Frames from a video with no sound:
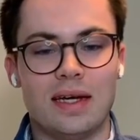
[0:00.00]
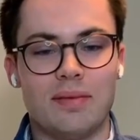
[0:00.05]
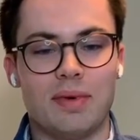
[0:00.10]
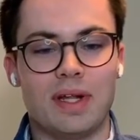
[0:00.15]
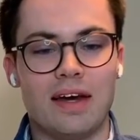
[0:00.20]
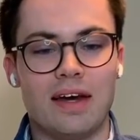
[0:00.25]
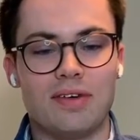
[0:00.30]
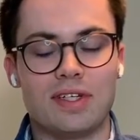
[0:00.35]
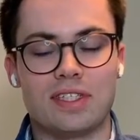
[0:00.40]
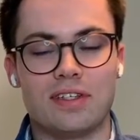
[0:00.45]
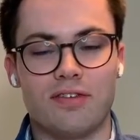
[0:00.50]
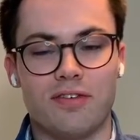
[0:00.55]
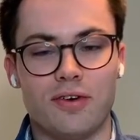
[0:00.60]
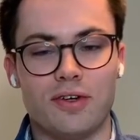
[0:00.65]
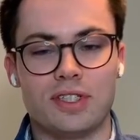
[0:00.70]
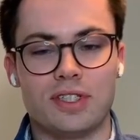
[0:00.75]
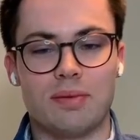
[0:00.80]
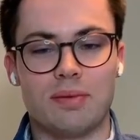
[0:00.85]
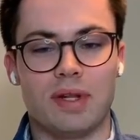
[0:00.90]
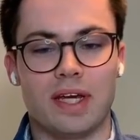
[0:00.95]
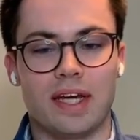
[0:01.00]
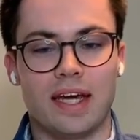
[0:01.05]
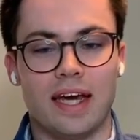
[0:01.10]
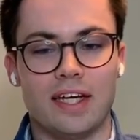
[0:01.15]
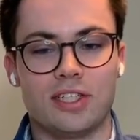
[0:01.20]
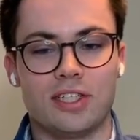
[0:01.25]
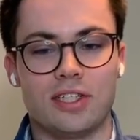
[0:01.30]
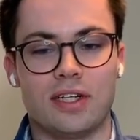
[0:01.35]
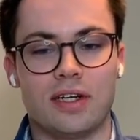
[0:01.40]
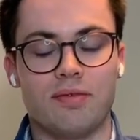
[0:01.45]
But that was the first
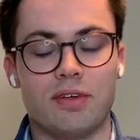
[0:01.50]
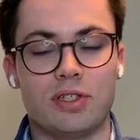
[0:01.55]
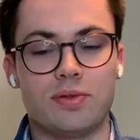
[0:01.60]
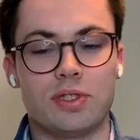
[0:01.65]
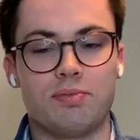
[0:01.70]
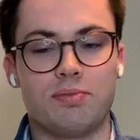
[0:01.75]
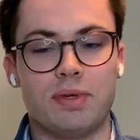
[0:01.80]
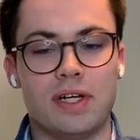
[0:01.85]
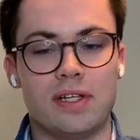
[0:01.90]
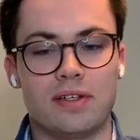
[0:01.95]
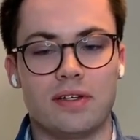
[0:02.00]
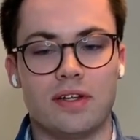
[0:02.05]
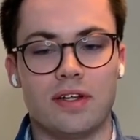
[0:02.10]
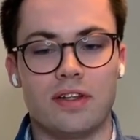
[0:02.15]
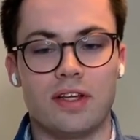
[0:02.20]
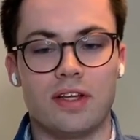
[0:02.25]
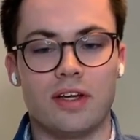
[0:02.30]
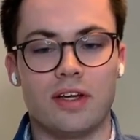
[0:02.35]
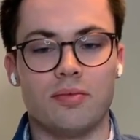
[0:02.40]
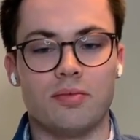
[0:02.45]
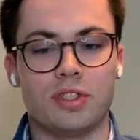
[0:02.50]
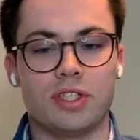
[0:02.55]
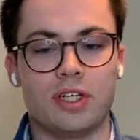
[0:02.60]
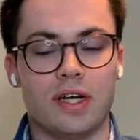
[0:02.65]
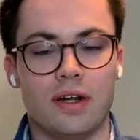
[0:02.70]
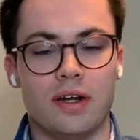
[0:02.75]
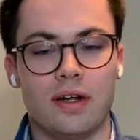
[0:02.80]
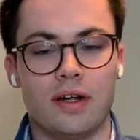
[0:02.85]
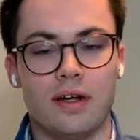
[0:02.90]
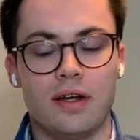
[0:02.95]
application, which was built on the Ethereum chain.